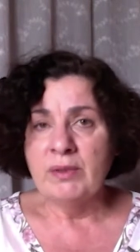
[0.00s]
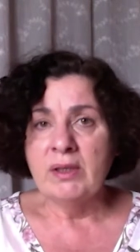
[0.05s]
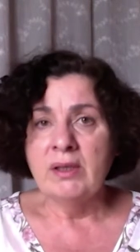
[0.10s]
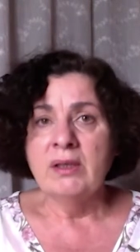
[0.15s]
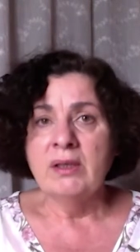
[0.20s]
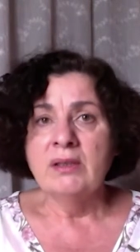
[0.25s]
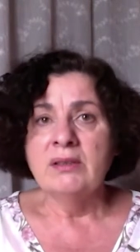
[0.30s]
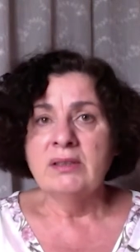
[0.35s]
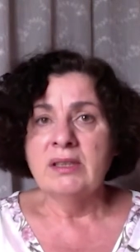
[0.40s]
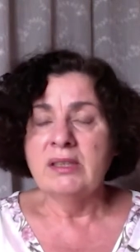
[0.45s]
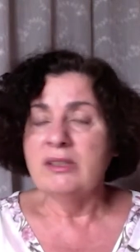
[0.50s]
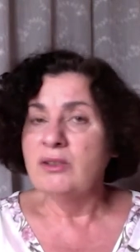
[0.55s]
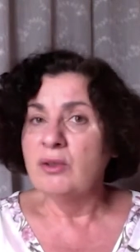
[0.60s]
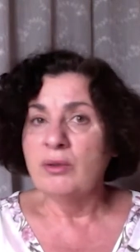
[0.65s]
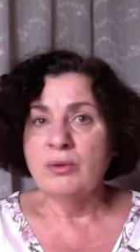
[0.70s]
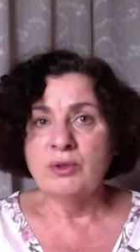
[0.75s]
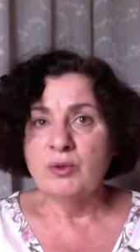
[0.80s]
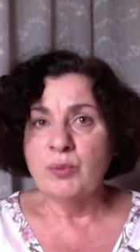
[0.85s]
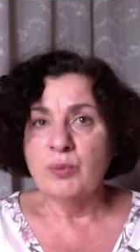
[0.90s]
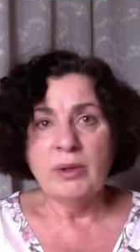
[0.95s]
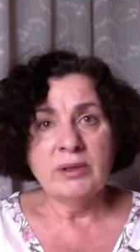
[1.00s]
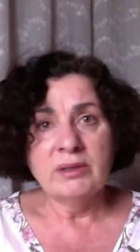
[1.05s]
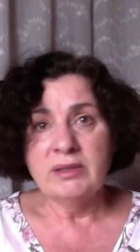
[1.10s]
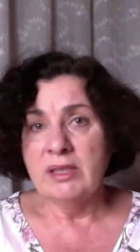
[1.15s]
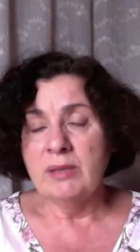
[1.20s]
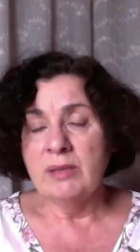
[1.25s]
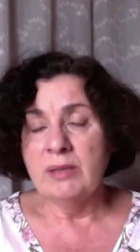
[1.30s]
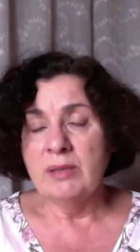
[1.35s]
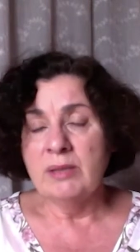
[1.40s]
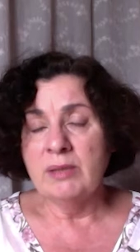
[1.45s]
They don't want
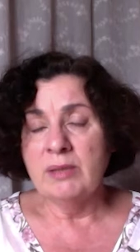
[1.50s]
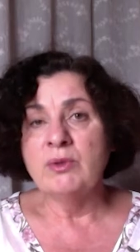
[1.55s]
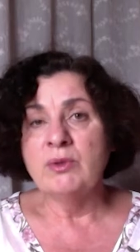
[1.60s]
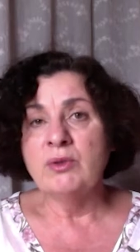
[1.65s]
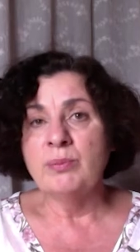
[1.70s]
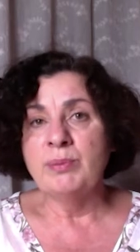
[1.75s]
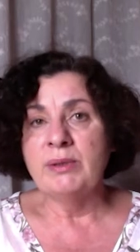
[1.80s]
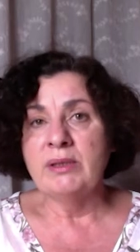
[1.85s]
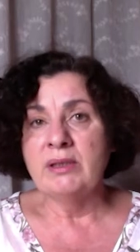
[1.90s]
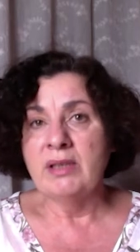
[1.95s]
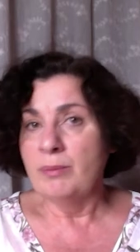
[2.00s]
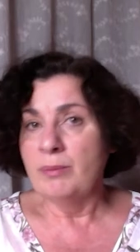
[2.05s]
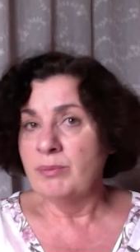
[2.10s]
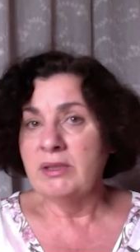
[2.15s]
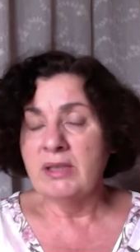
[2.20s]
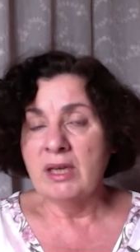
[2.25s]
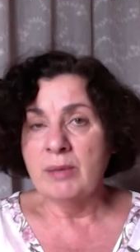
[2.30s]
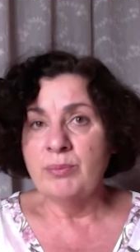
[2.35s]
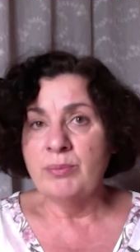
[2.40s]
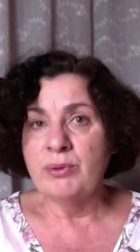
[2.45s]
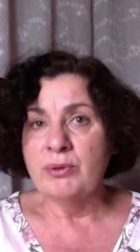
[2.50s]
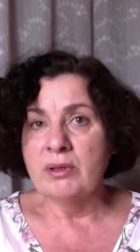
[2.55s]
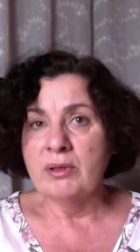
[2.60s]
him to become the emperor,